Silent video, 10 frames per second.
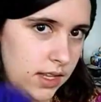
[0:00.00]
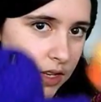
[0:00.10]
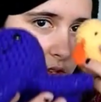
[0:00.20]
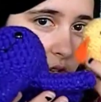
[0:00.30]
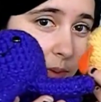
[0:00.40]

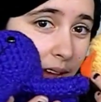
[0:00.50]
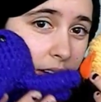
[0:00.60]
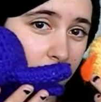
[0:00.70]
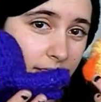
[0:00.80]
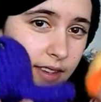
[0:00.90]
These 2
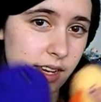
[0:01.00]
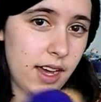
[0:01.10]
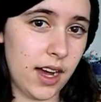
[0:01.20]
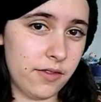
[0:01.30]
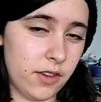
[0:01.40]
patterns
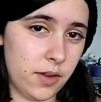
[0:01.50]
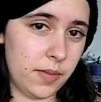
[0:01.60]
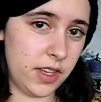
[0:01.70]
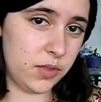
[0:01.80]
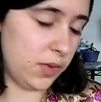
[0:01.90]
I got from
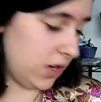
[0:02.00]
this